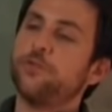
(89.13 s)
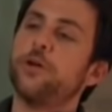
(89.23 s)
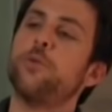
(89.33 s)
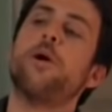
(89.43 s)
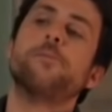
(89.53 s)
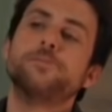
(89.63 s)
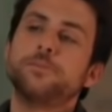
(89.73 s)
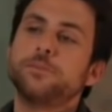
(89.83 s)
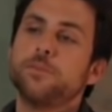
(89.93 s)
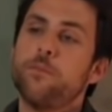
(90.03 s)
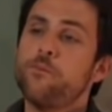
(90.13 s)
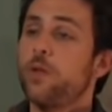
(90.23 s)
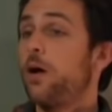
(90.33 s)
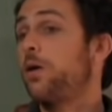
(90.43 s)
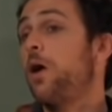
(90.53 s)
I'll tell you what.
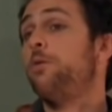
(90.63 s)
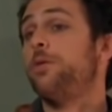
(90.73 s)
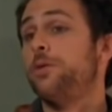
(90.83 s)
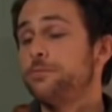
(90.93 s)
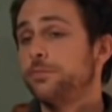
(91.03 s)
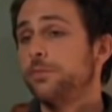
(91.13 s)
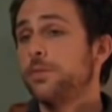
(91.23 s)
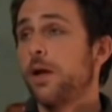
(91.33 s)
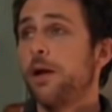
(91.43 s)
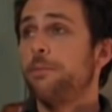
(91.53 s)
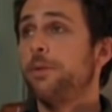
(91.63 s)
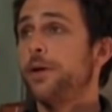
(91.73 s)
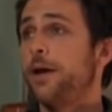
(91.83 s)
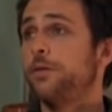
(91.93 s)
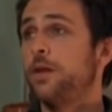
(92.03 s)
I'll go with you. But
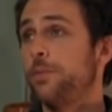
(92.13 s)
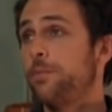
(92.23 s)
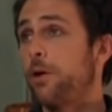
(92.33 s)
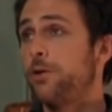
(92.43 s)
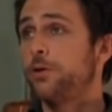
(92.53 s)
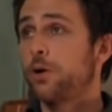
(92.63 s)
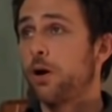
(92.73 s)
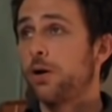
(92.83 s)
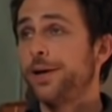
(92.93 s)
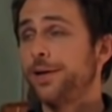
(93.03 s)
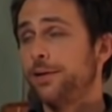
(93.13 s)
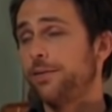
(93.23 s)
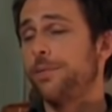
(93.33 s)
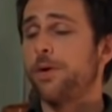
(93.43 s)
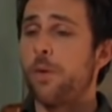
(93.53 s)
you have to let me borrow your car
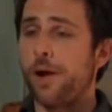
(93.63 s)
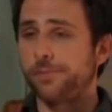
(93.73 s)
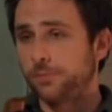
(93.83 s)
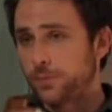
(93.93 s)
anytime I want.